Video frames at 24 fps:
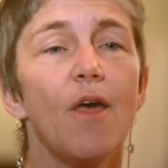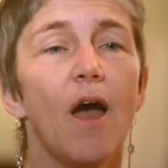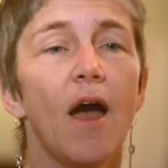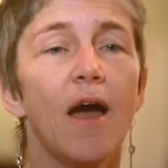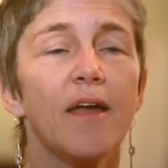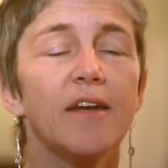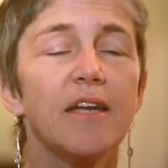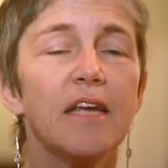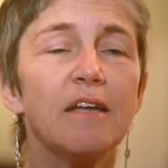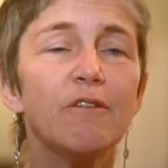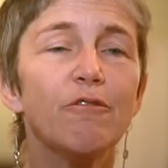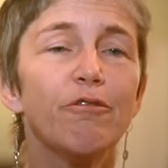
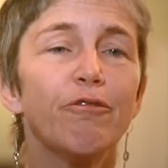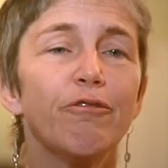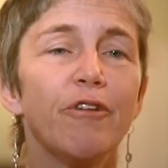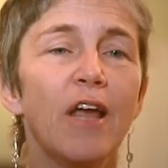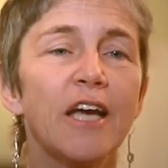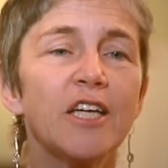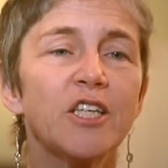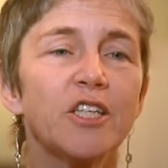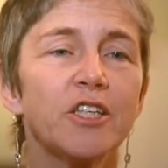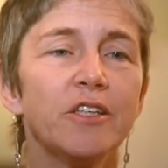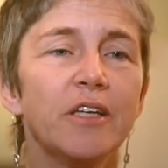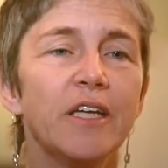And
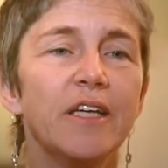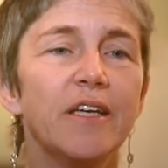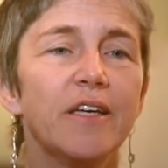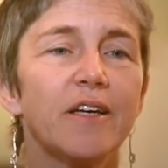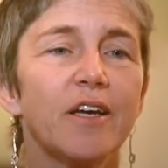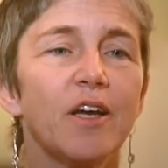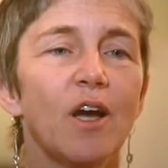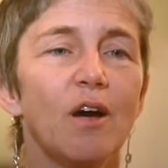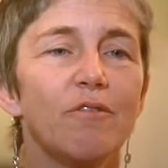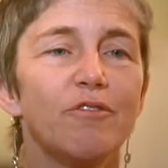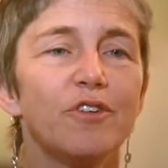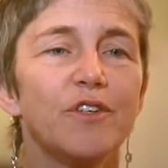inflection here
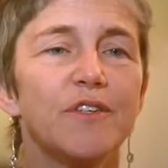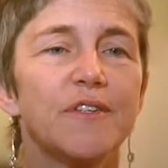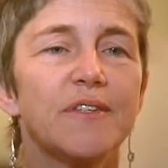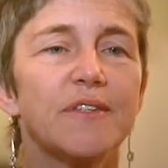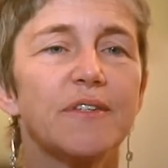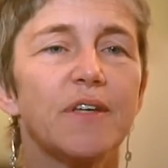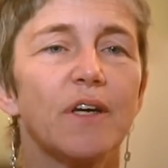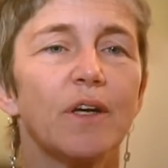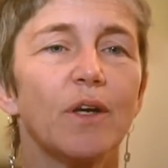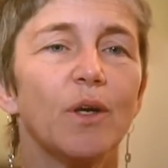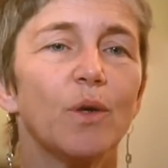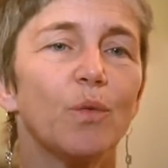
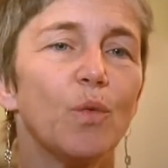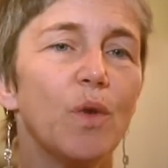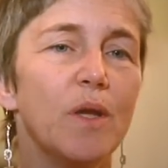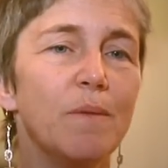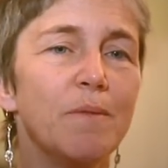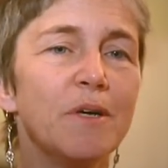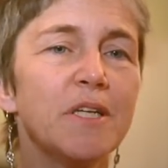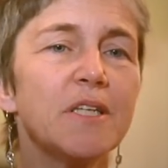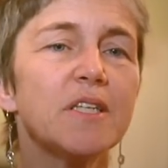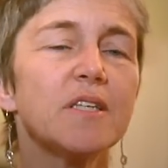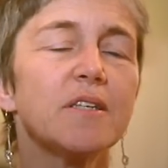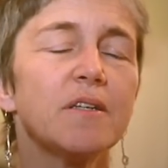covers
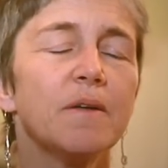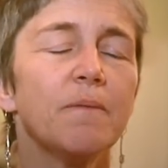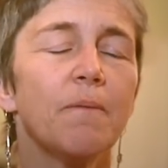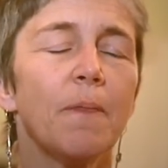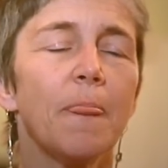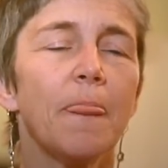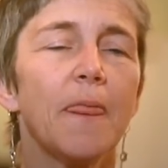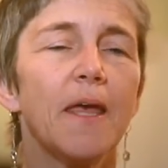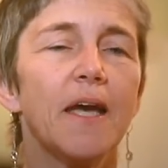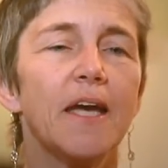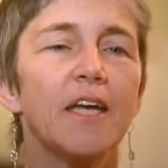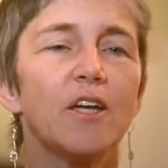agreement,
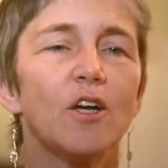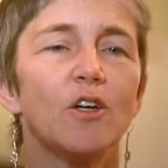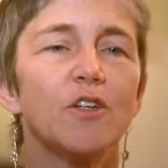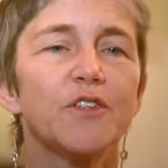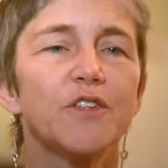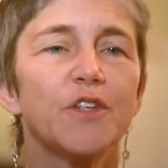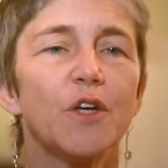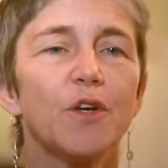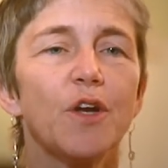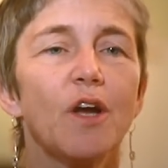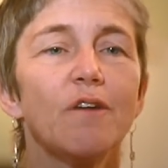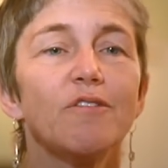it
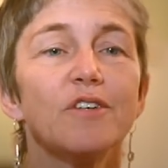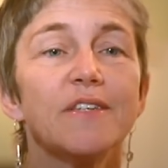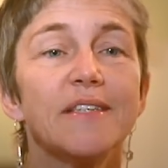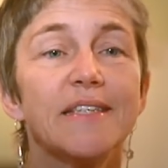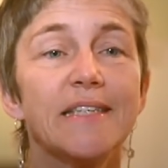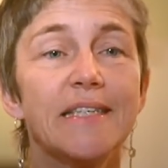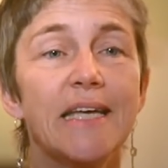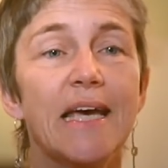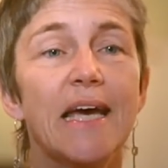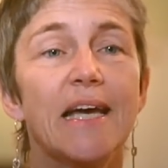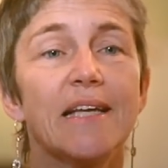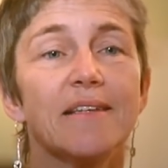also covers
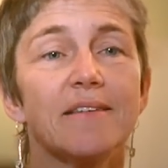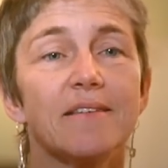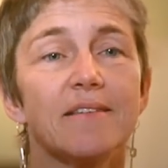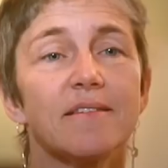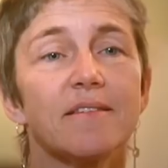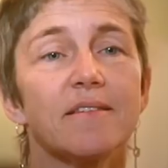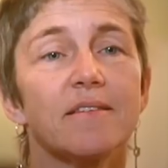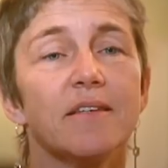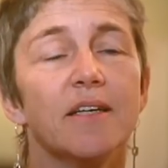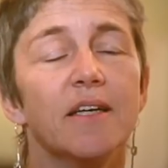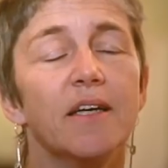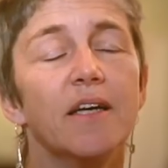
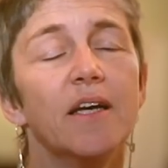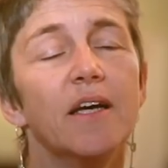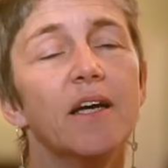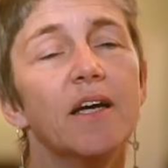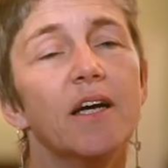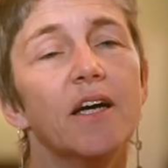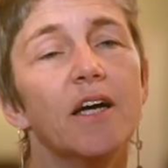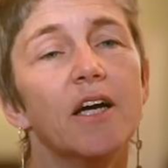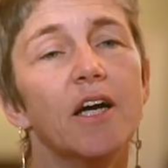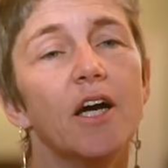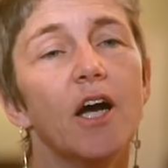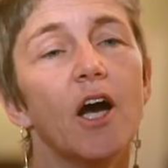tense.
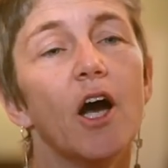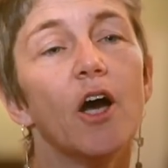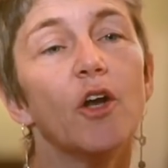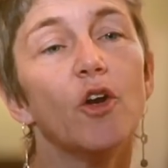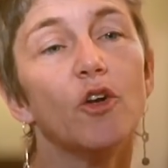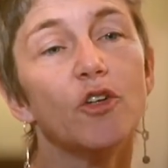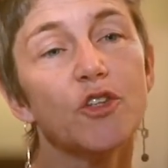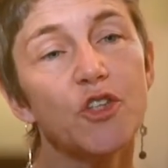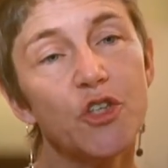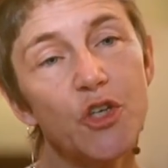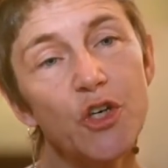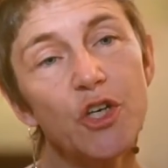An
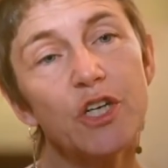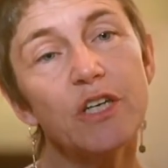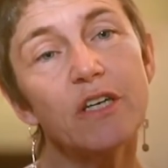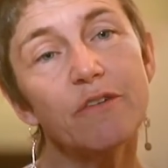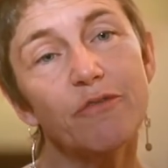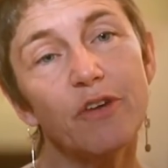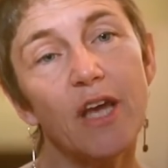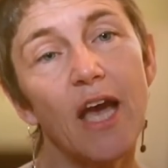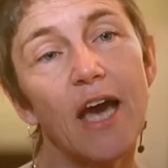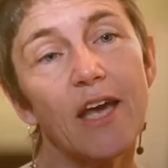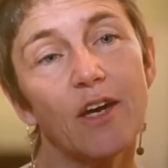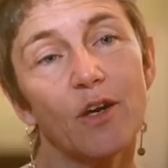
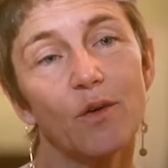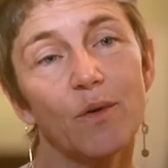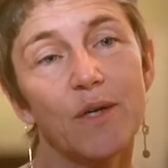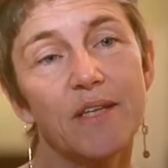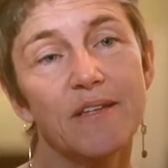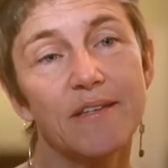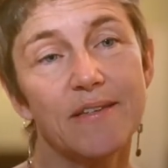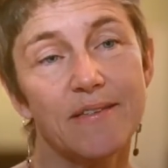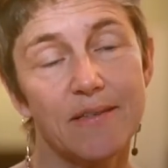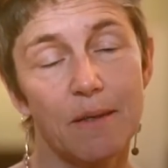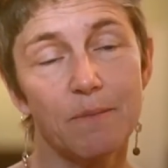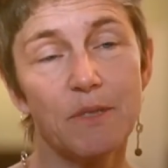alternative category
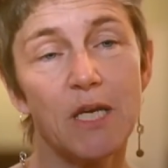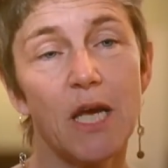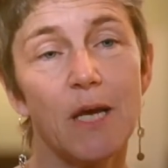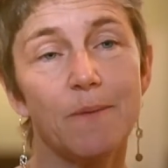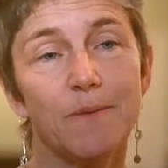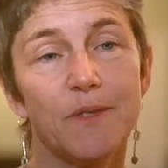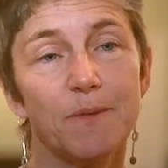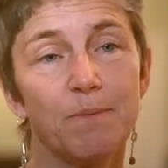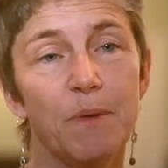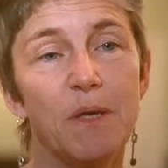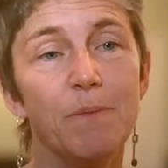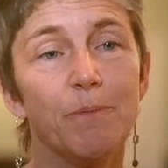that
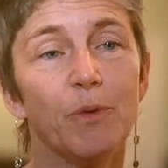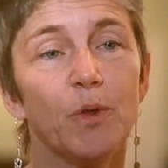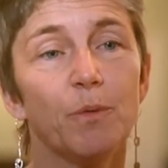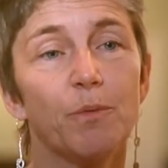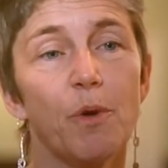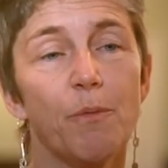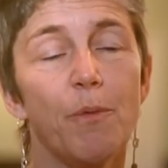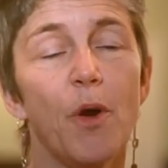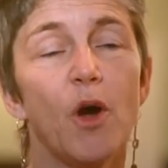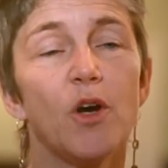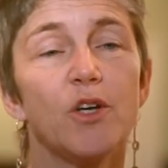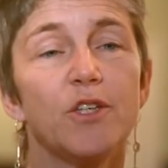sometimes people
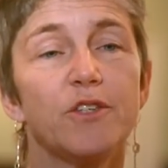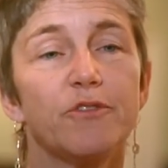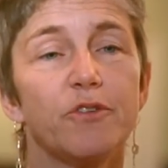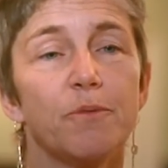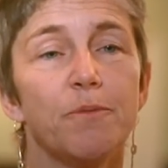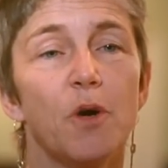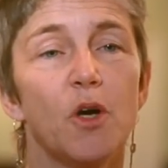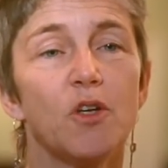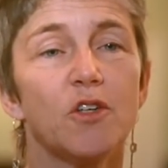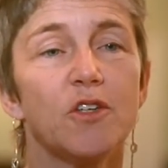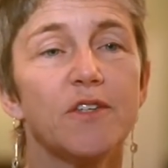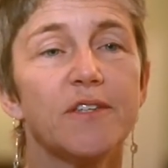propose for
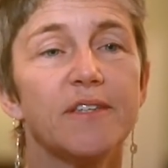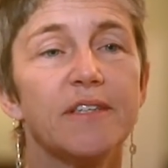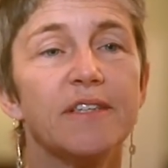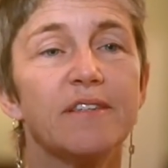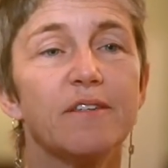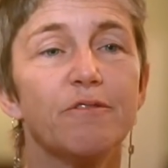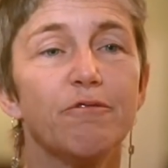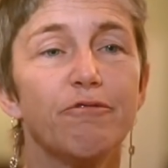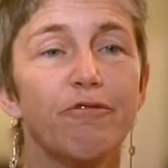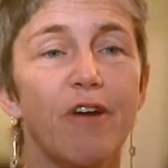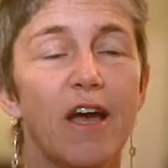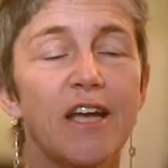modals
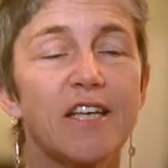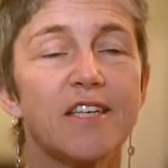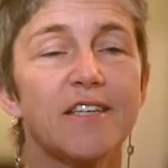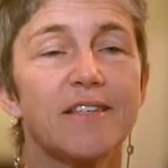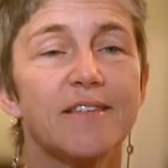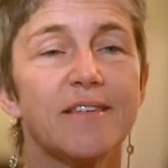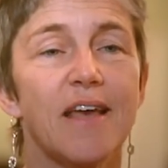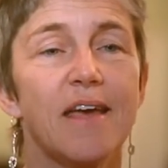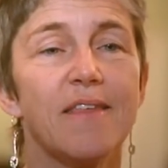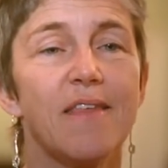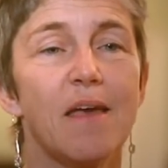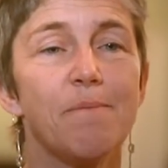is in fact to
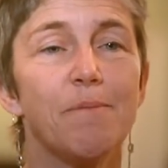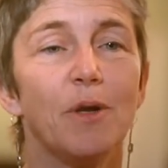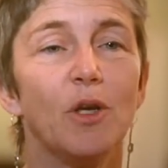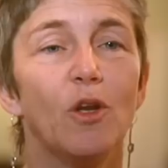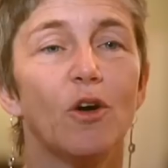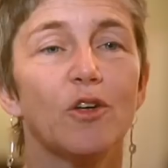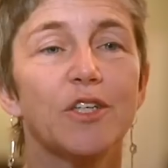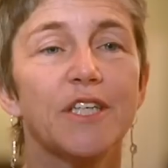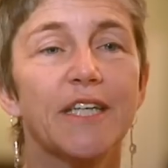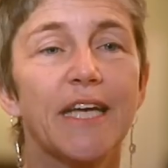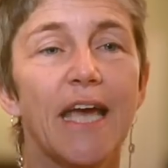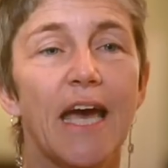say they
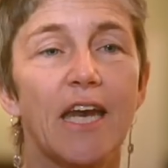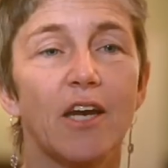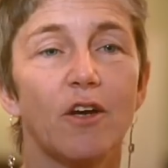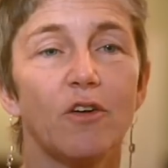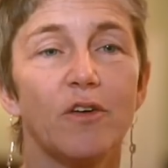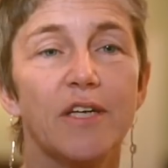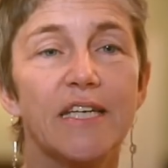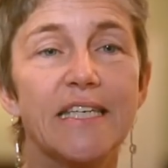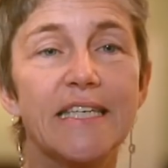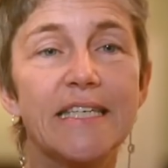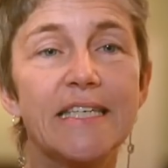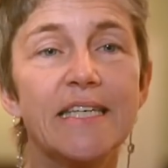belong to
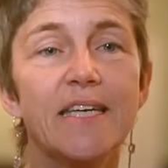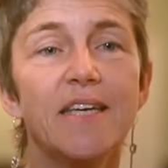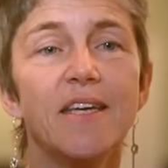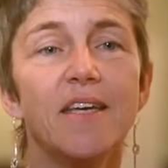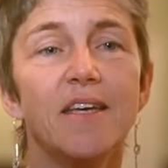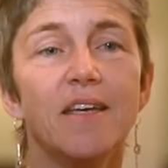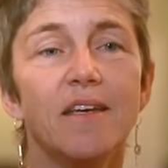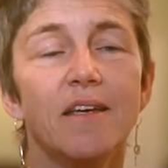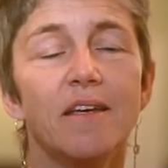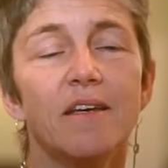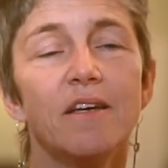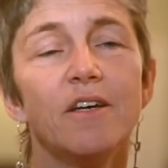category
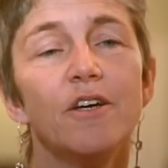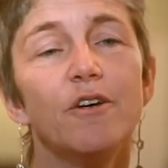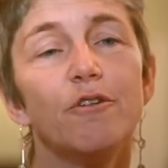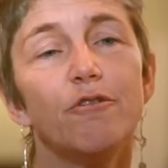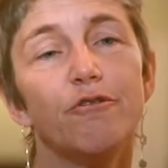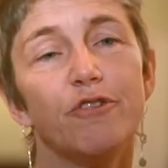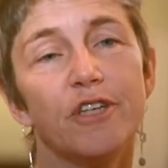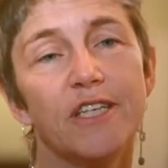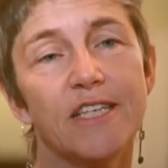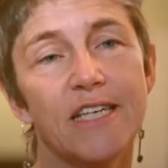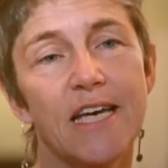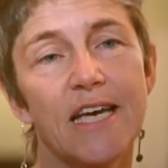T
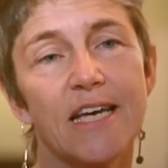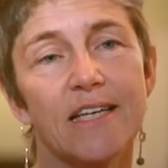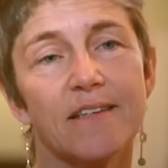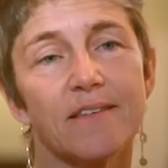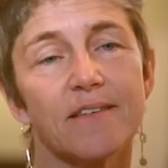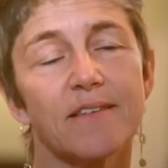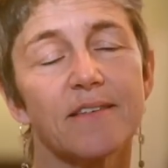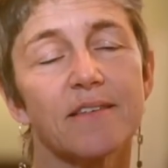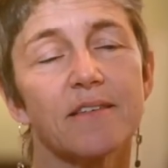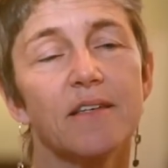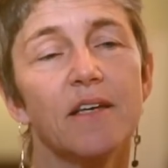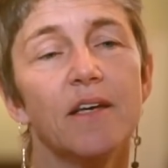for
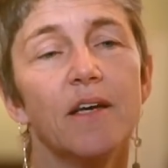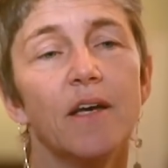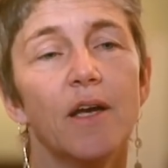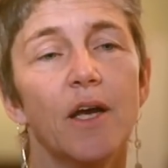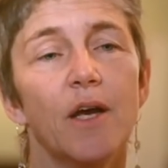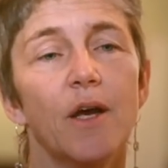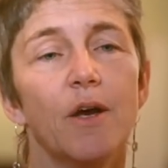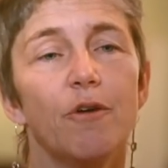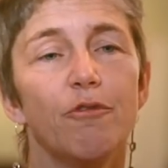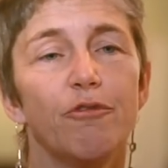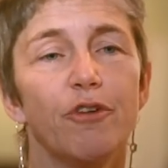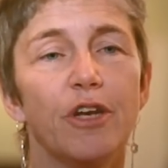tense.
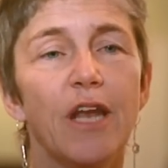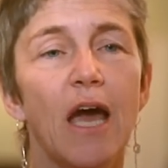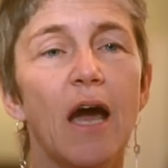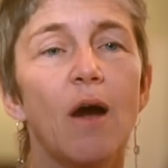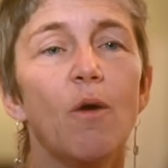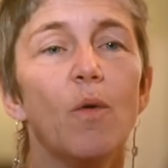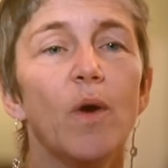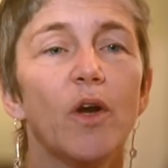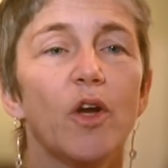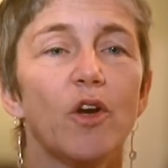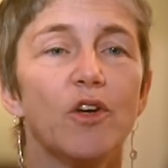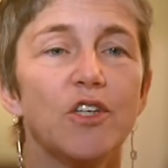For
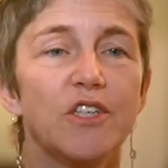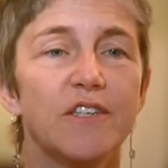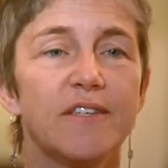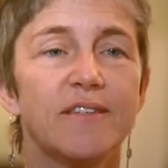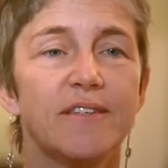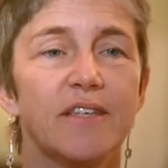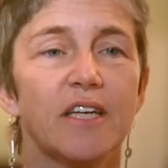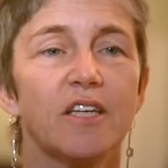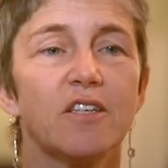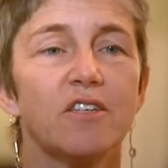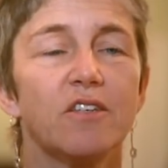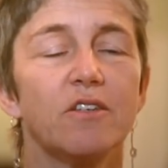now we're going to
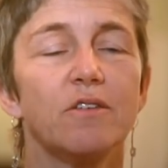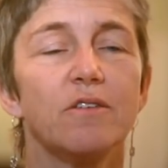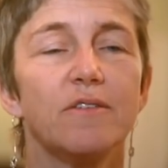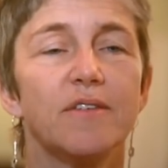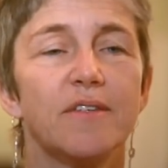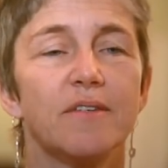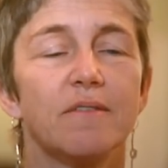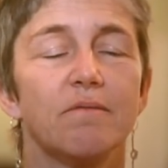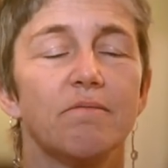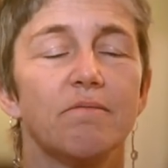stick to